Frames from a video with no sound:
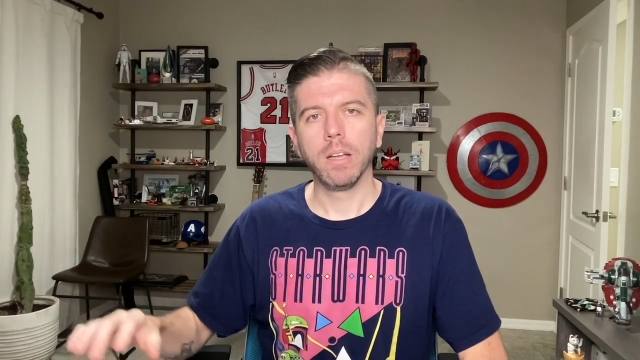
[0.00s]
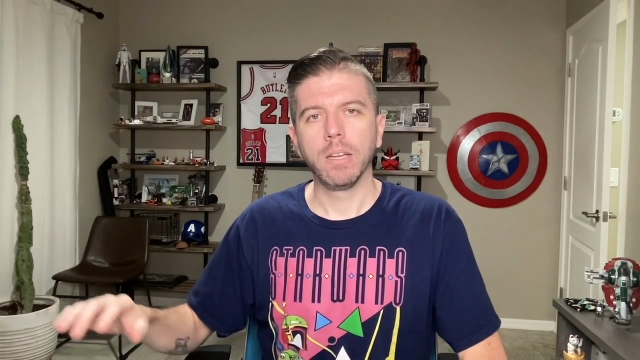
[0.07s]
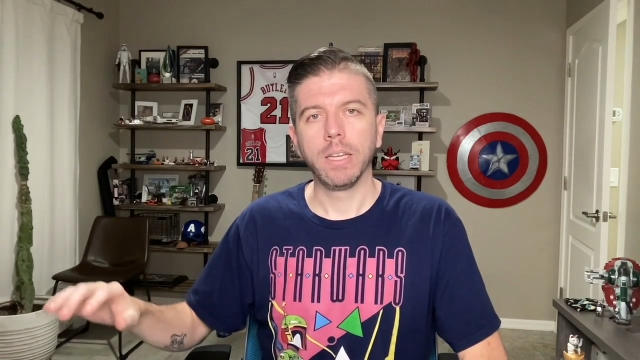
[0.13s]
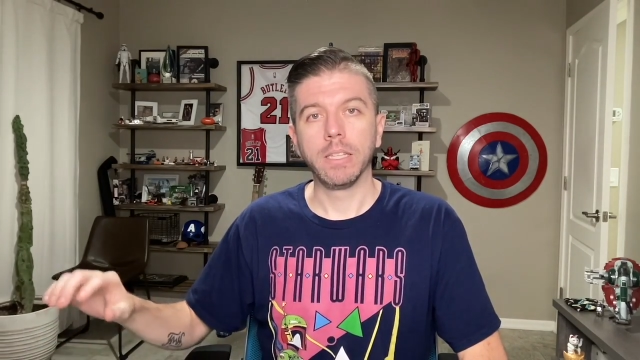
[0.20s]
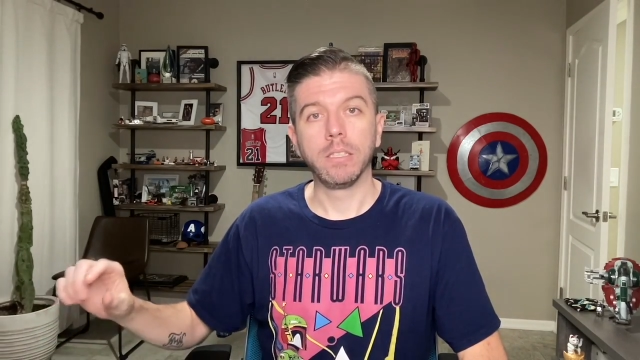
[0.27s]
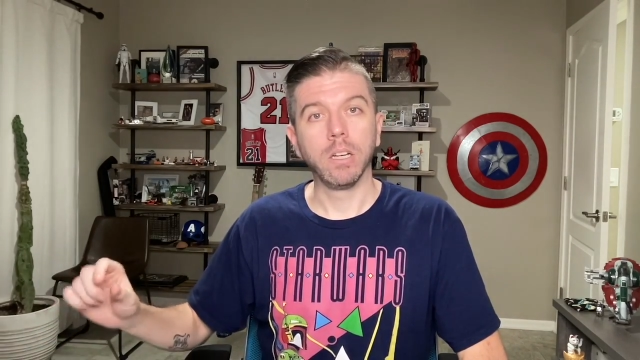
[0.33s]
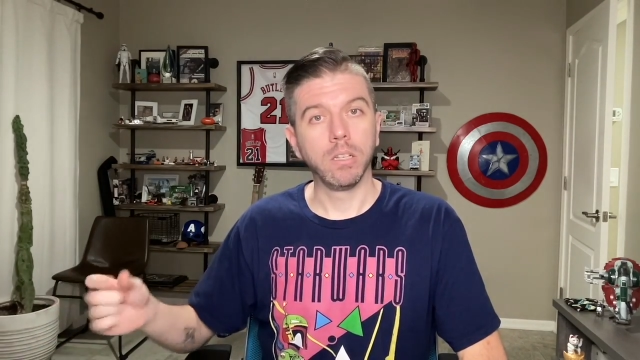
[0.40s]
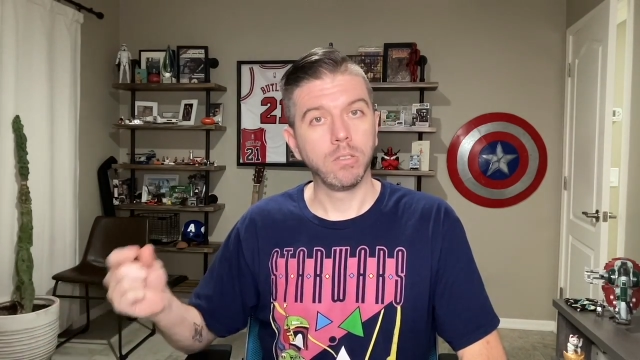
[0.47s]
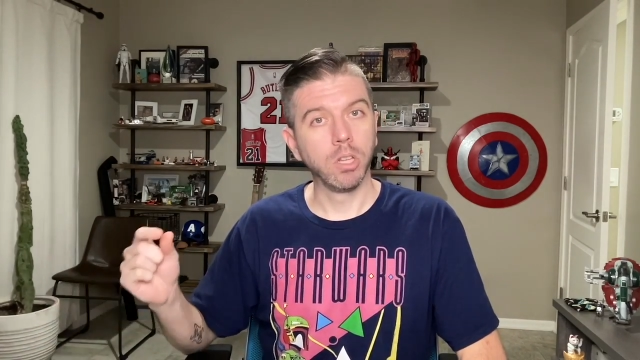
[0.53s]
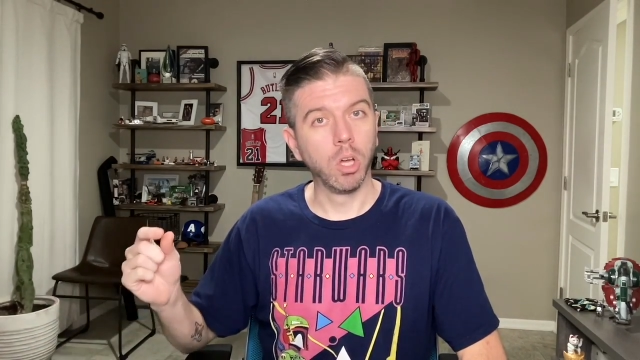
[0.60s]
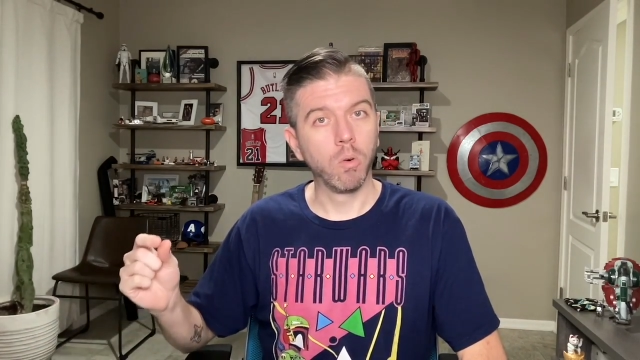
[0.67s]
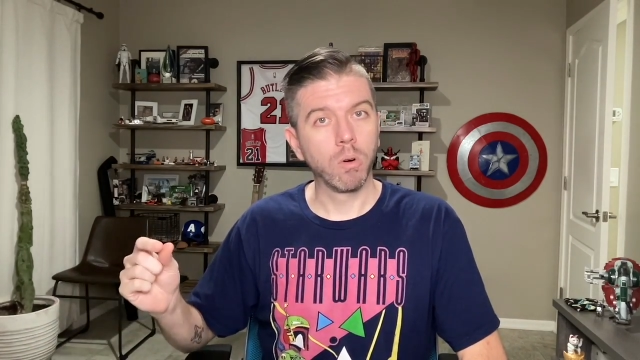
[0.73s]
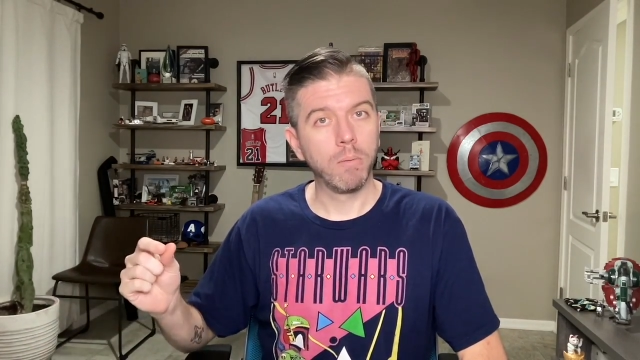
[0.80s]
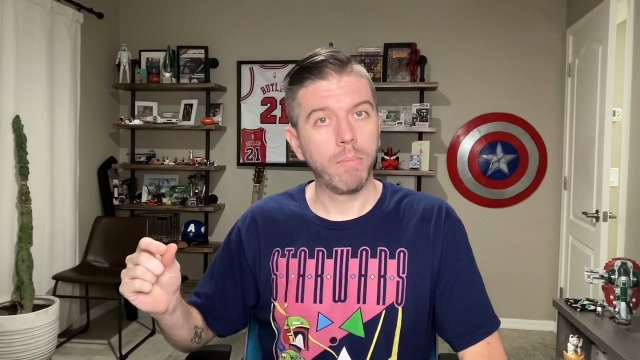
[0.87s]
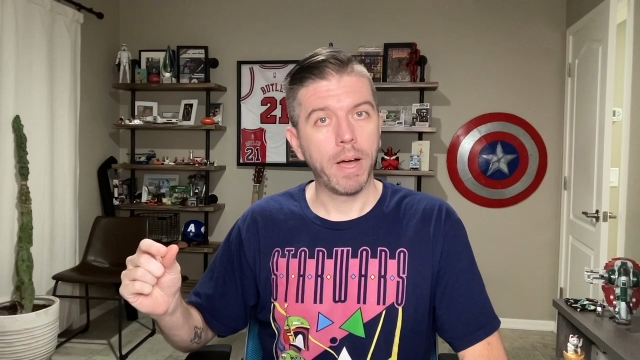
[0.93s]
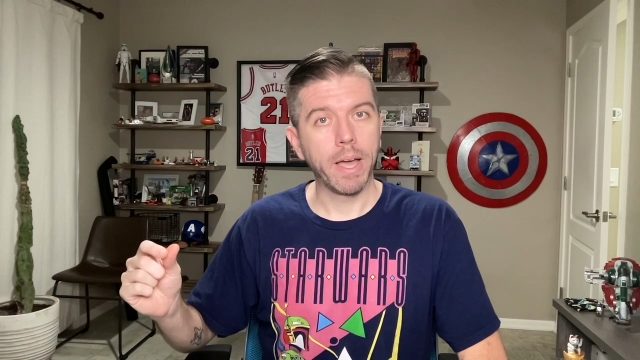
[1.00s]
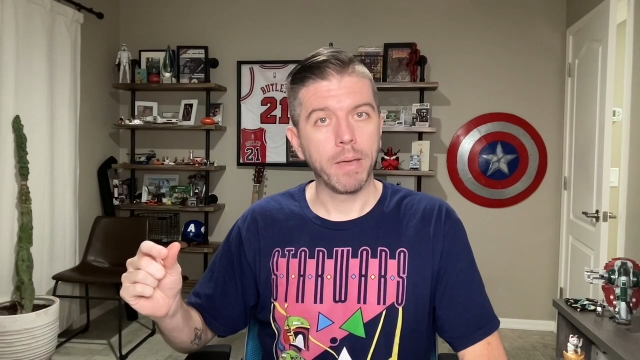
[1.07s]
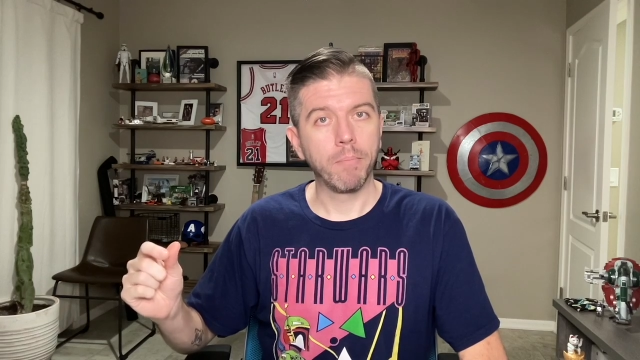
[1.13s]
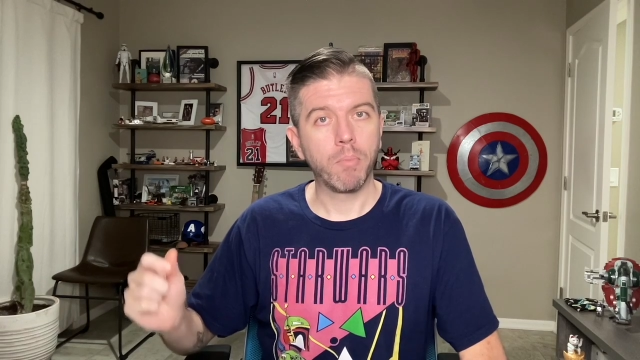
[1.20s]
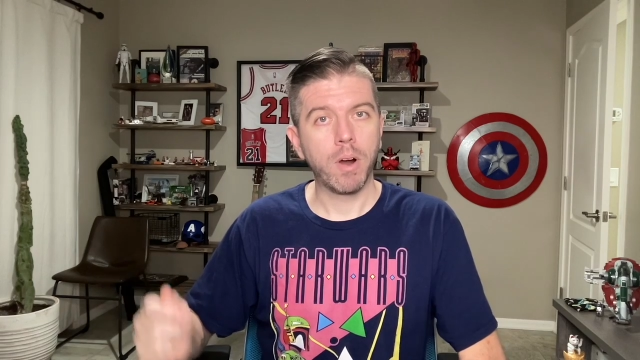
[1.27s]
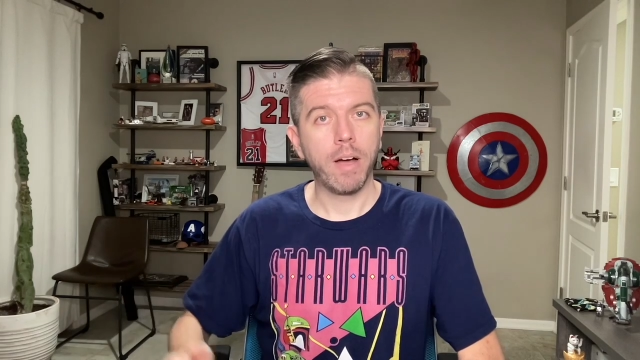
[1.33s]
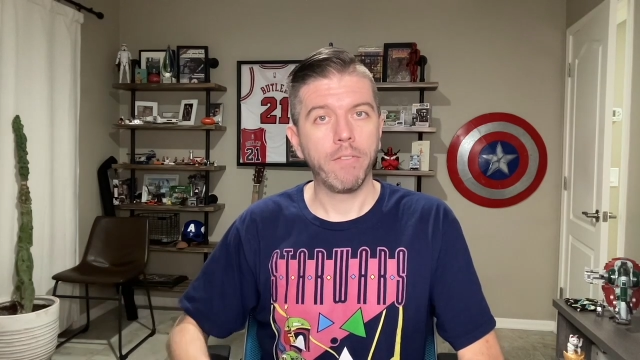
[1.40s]
It does lower my
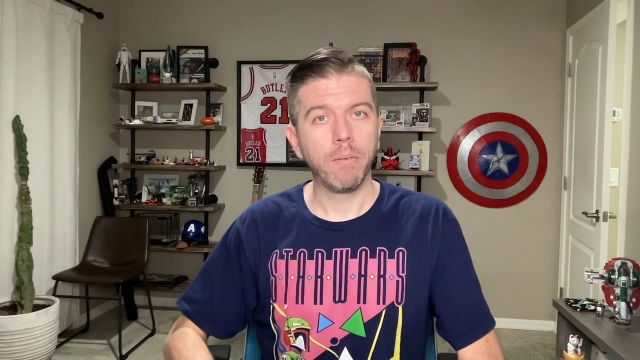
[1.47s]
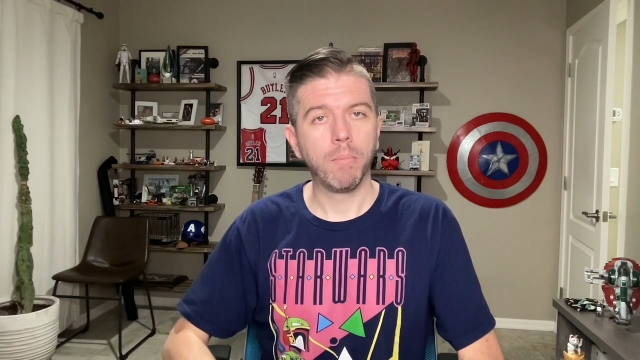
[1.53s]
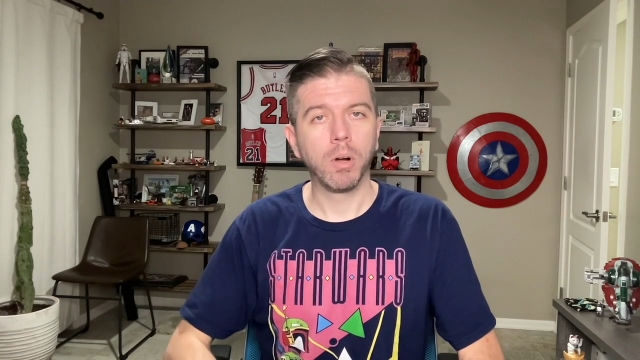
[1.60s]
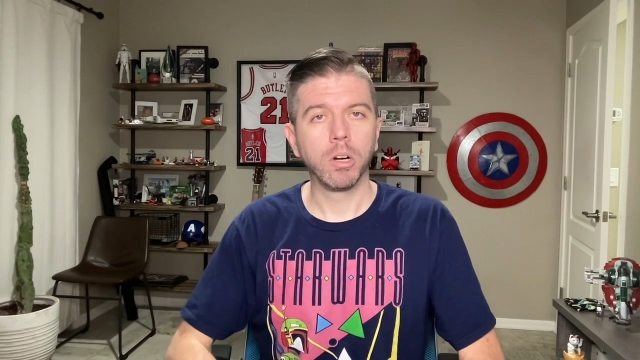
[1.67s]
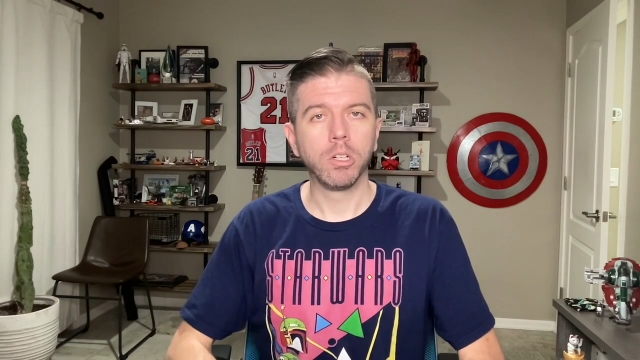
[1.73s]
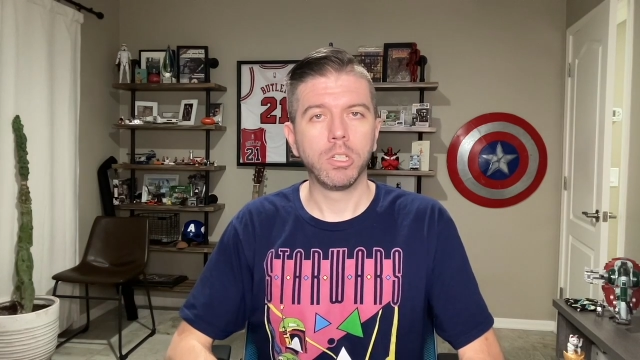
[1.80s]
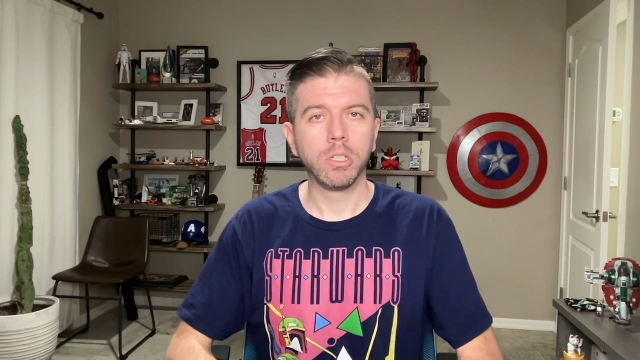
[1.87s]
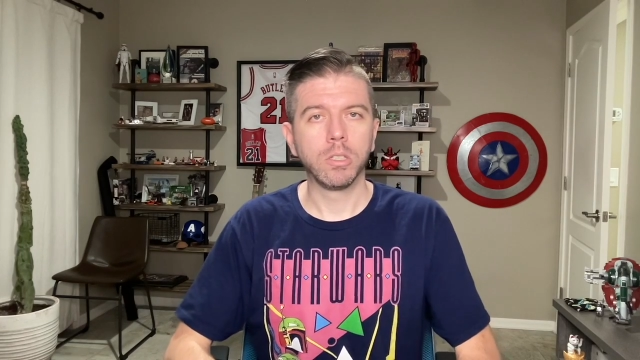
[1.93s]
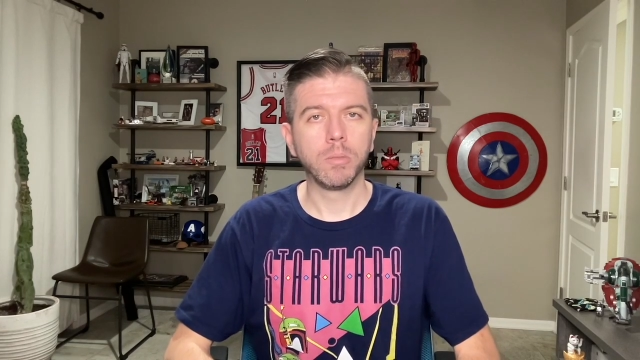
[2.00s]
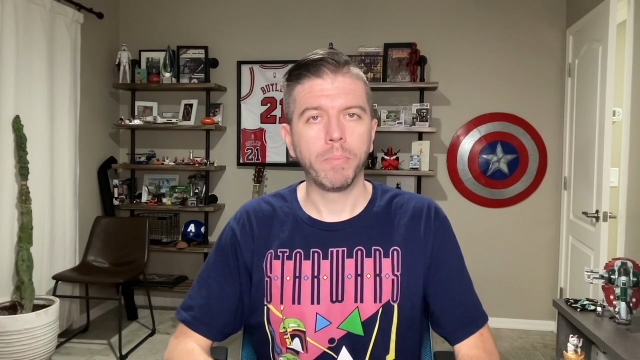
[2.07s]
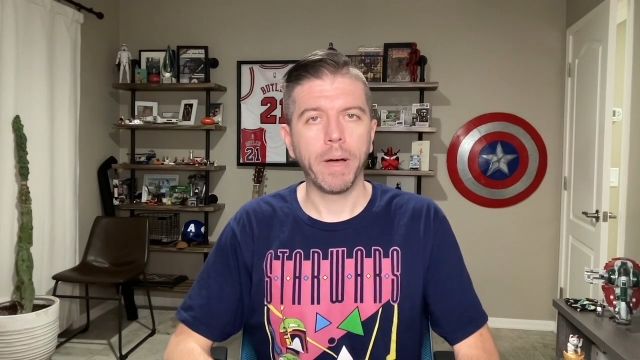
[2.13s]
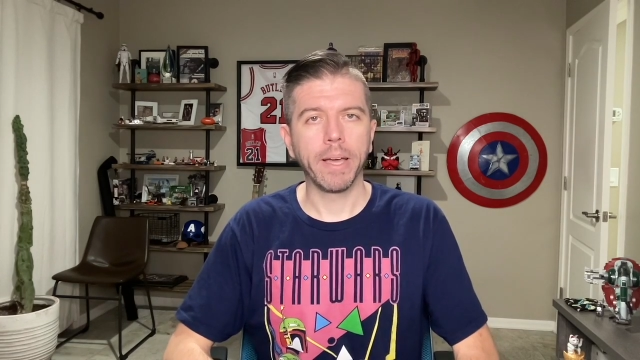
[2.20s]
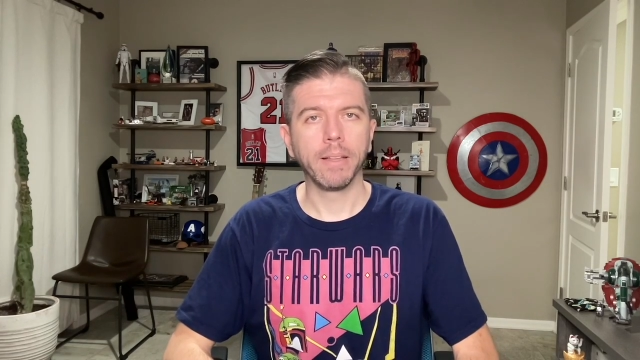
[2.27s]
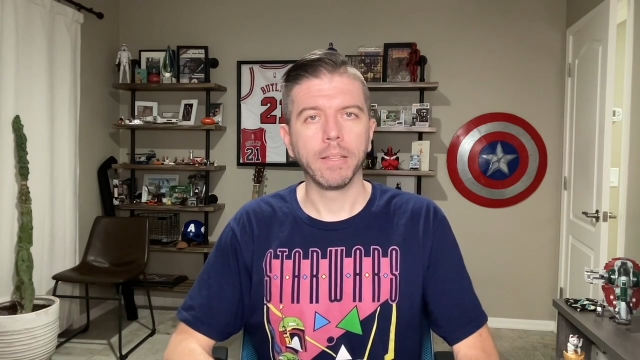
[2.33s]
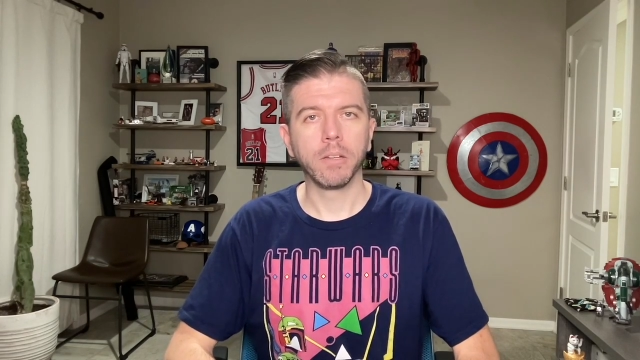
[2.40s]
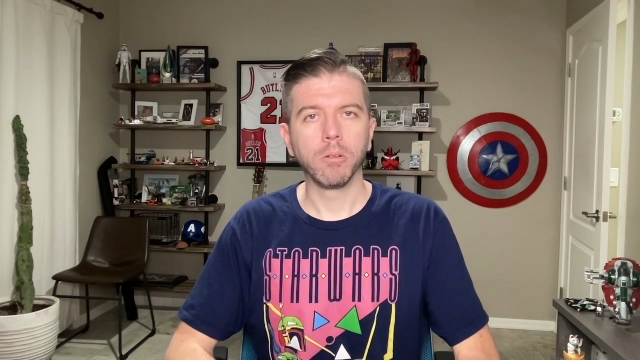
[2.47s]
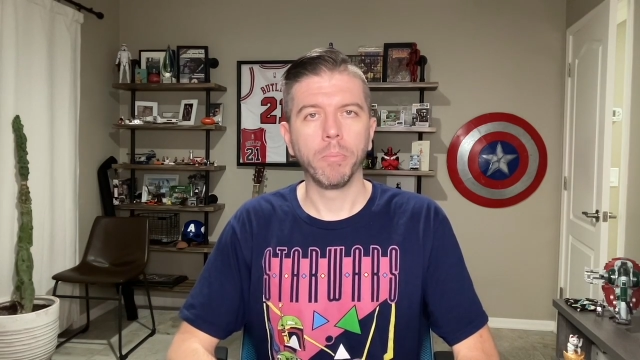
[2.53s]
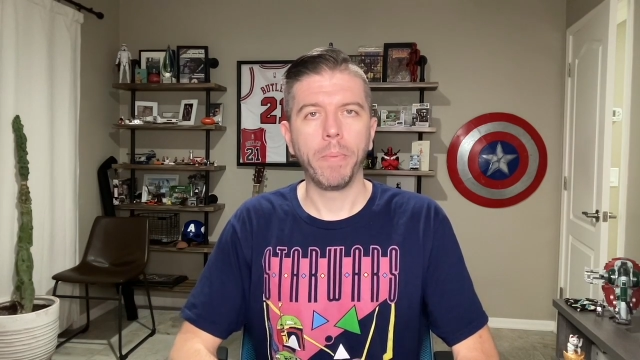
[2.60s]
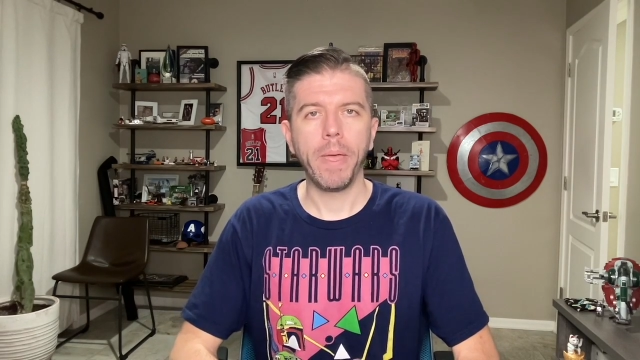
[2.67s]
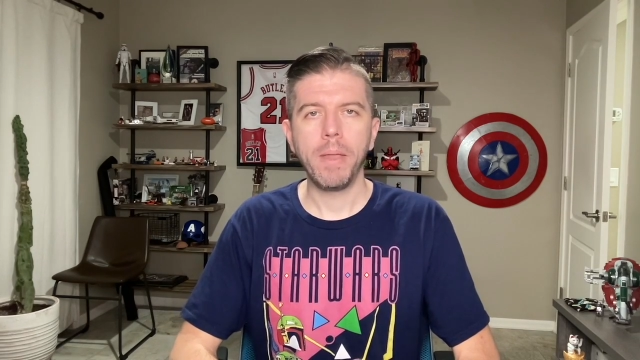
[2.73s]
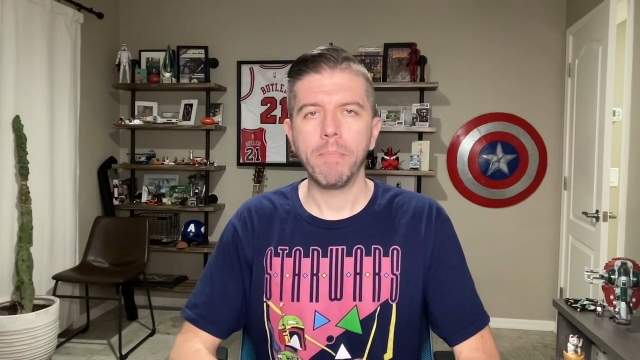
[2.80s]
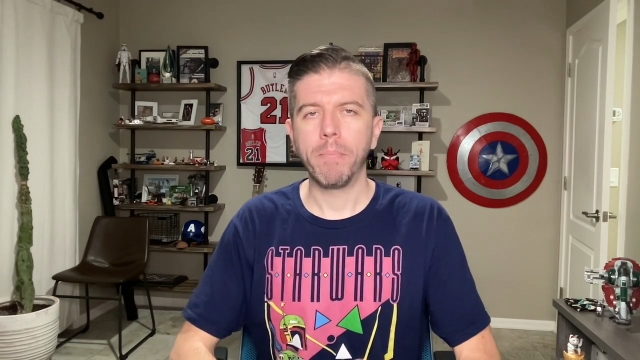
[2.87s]
profit margins by a little
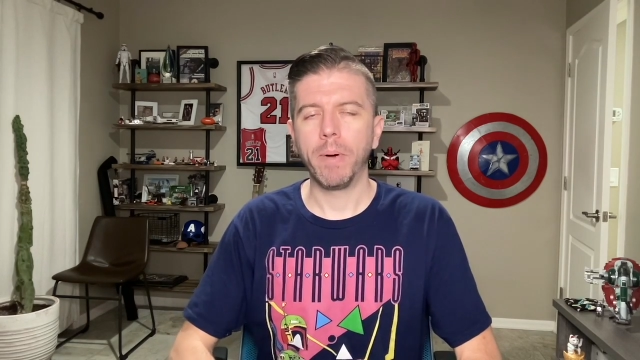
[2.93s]
bit,